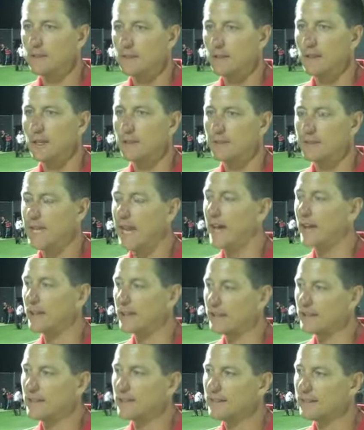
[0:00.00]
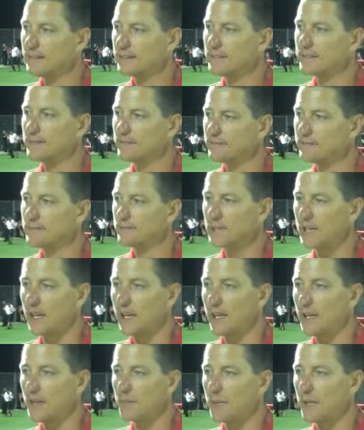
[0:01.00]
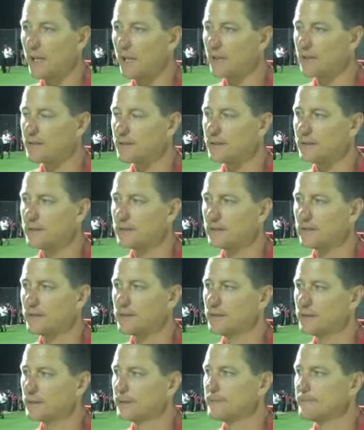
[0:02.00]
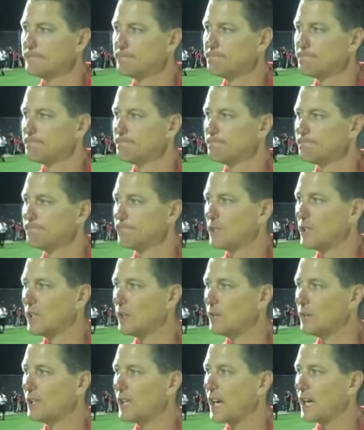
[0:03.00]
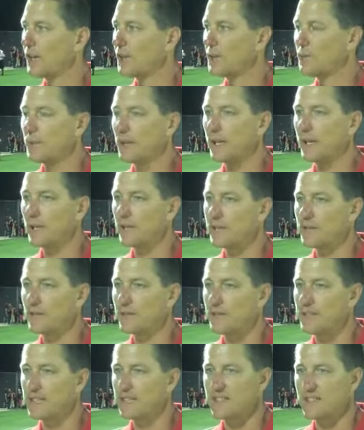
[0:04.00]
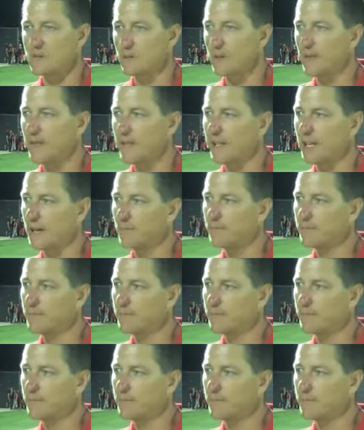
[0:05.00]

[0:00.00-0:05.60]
uh, talent, are good players. You know, when you got good players, you have a chance to win every game.